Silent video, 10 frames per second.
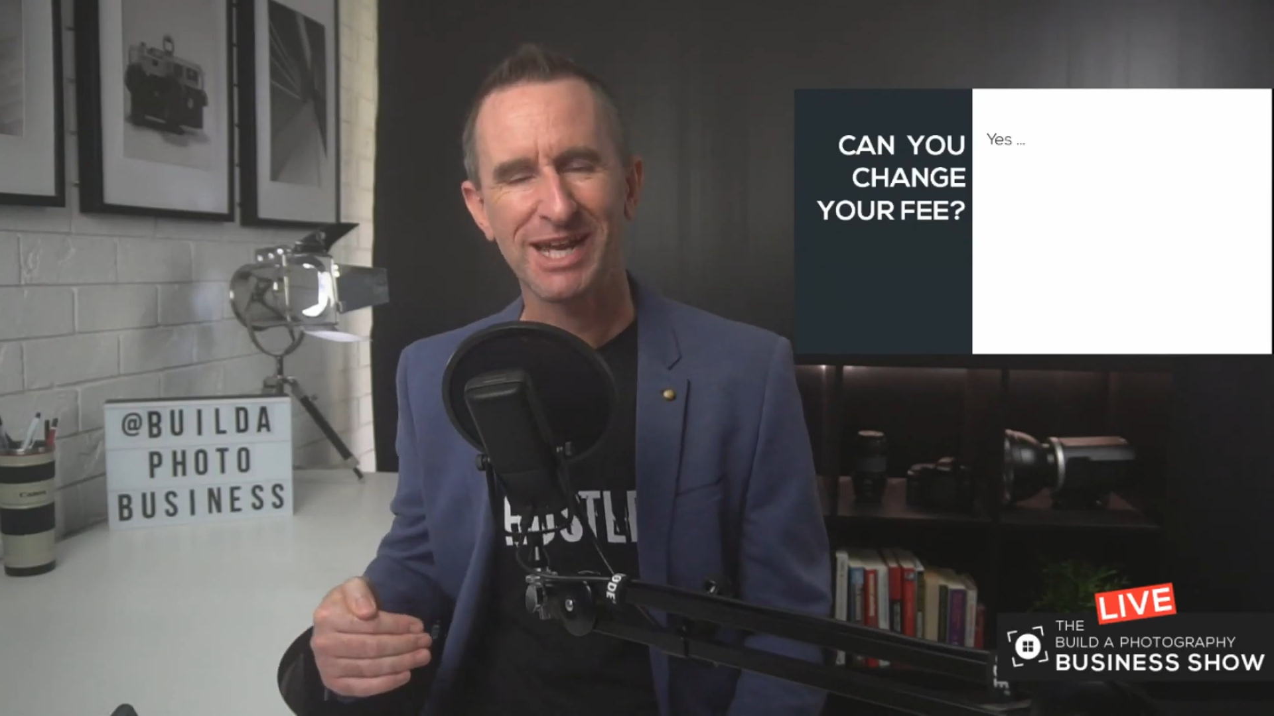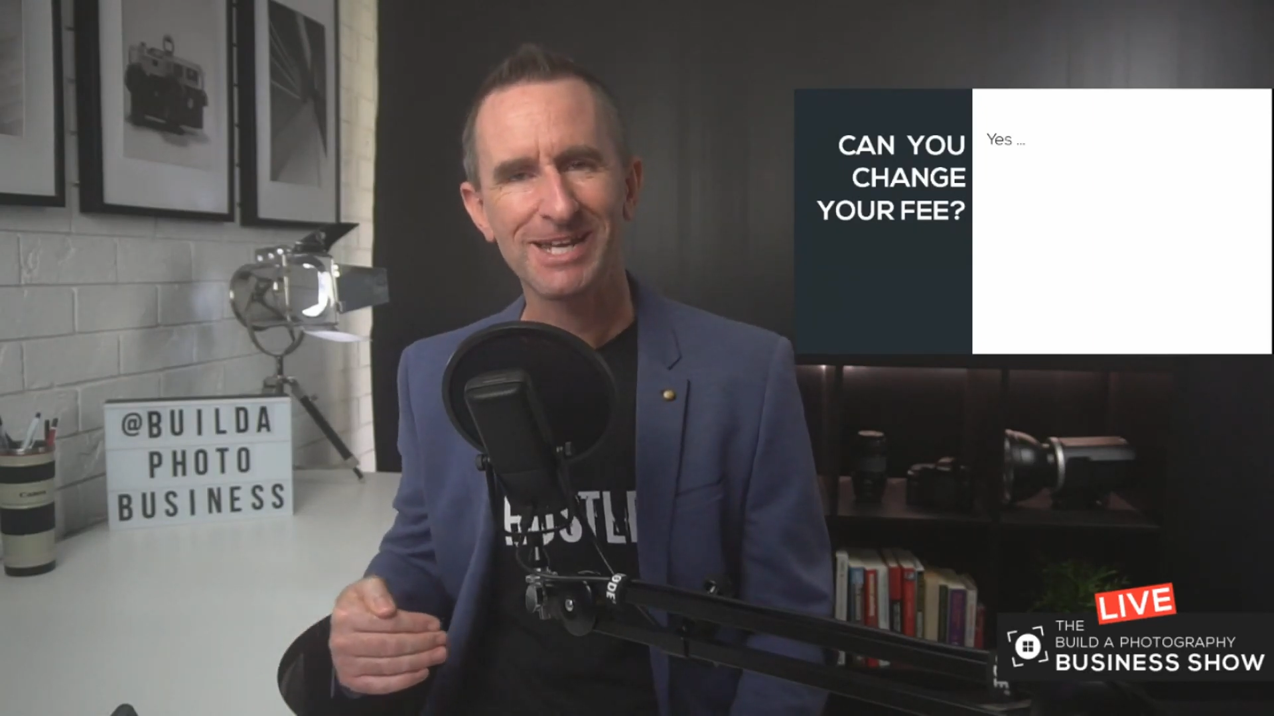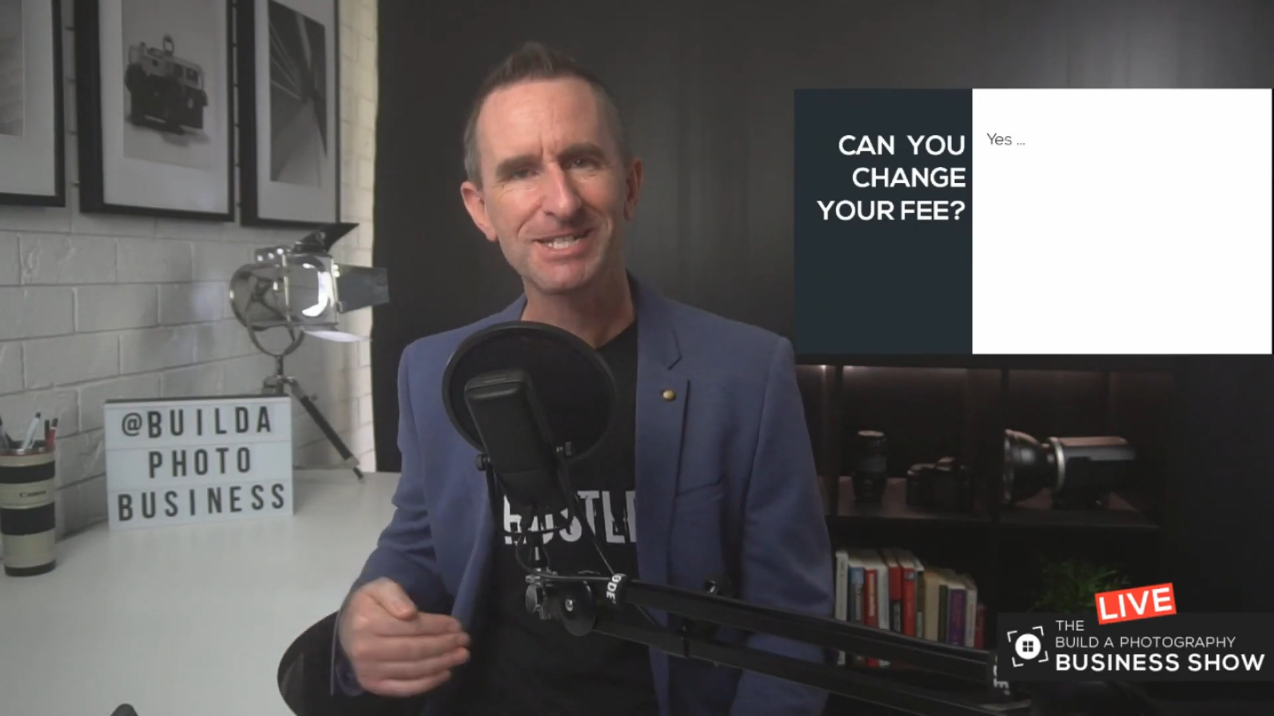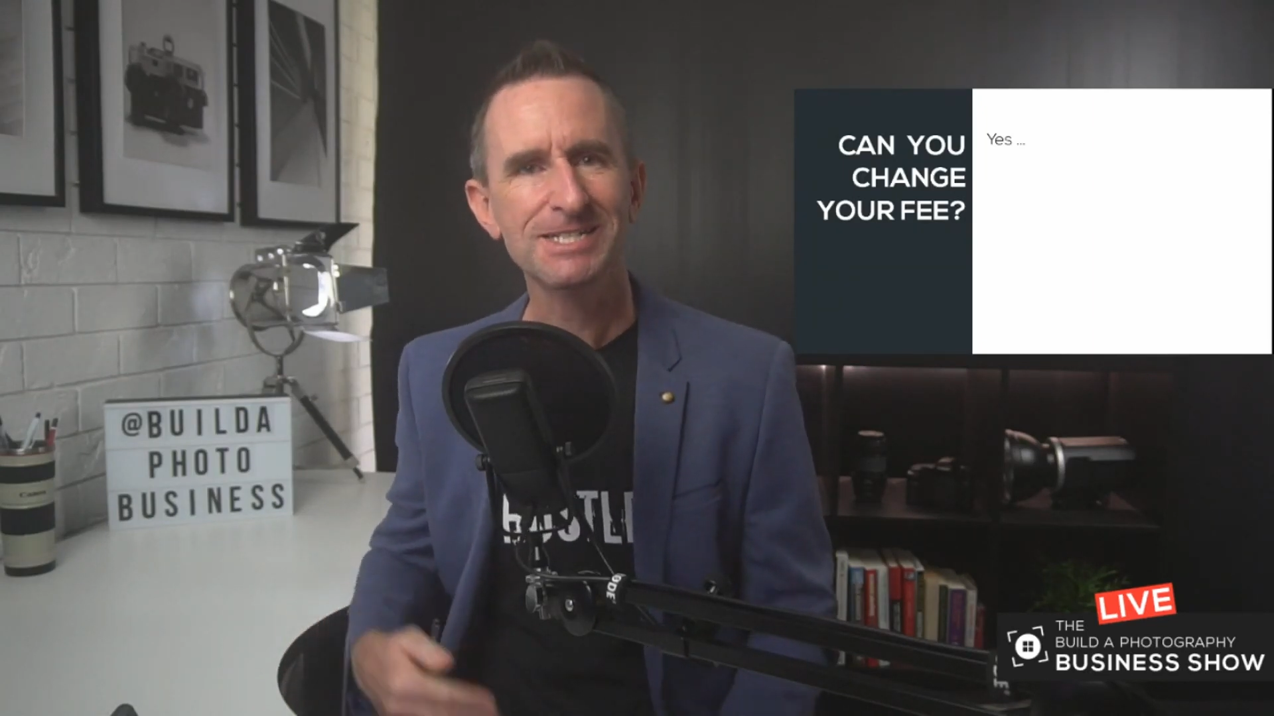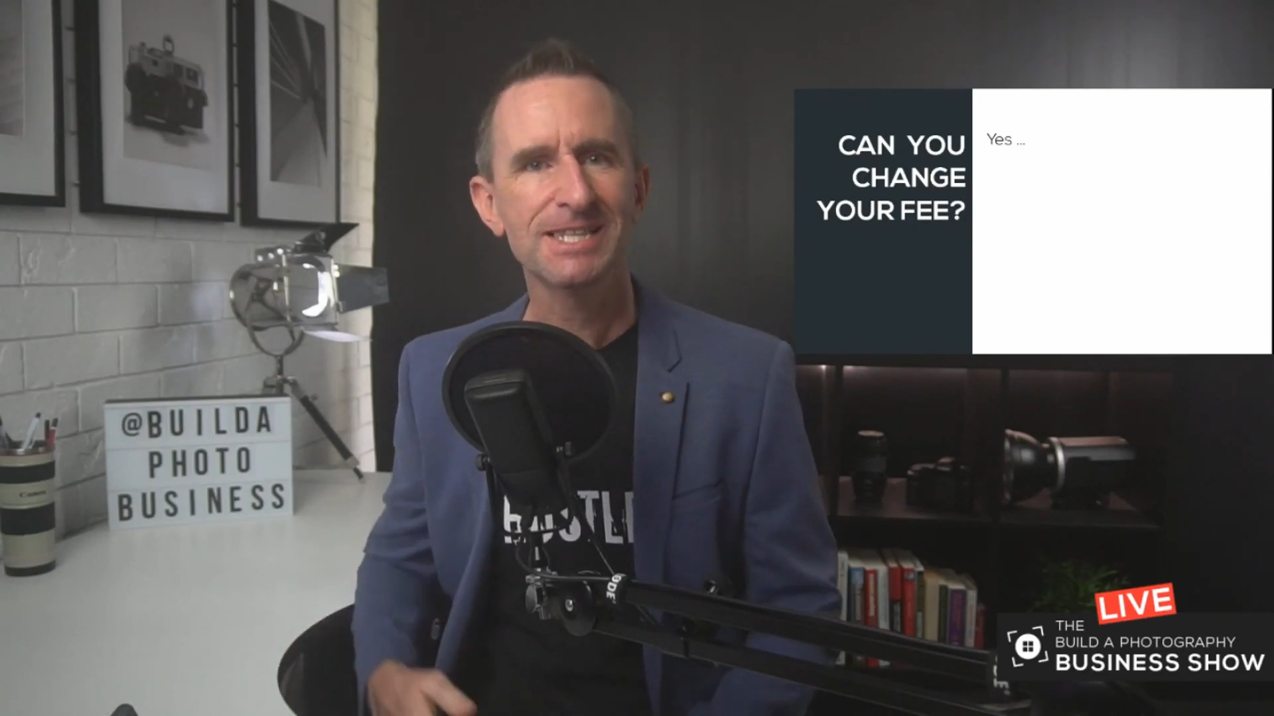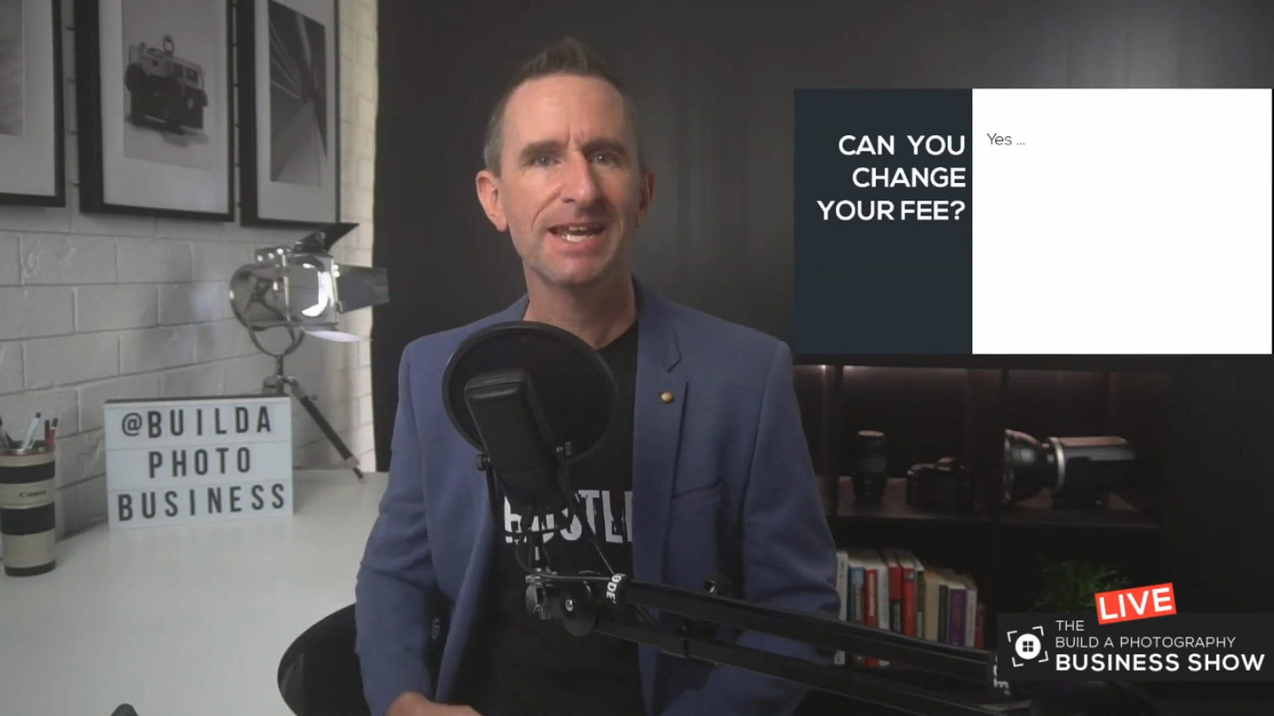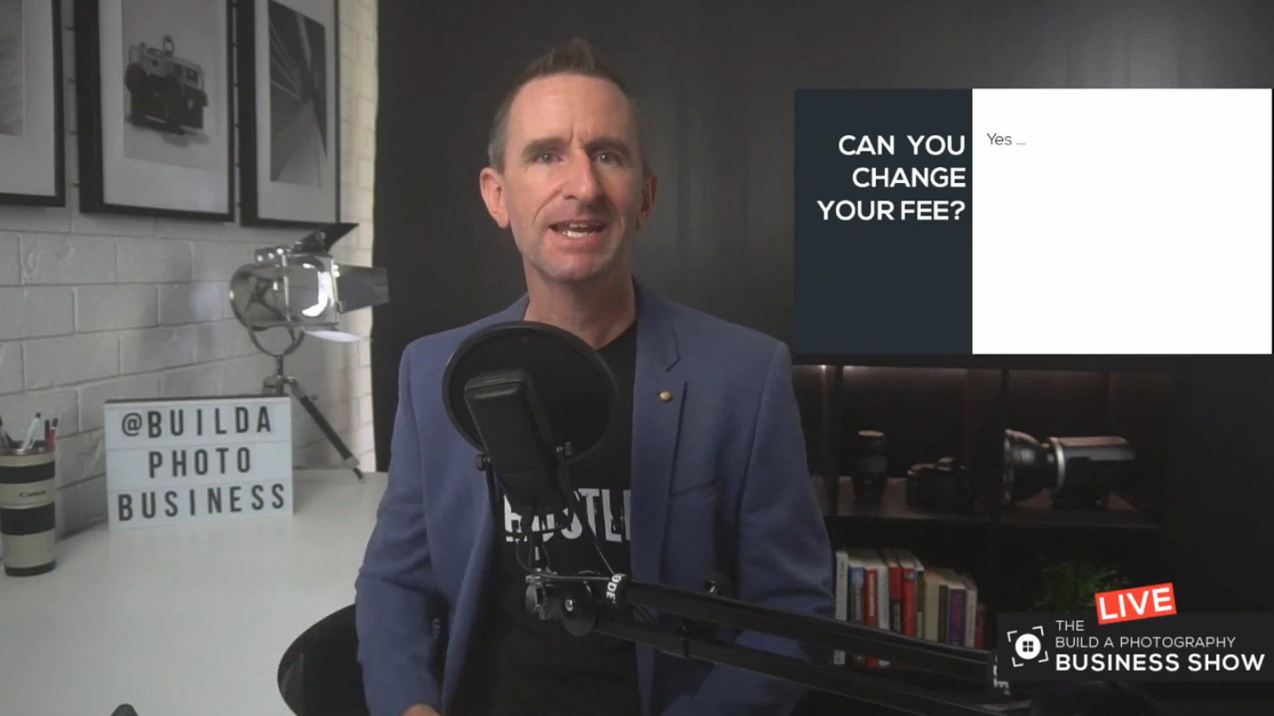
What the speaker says: changes,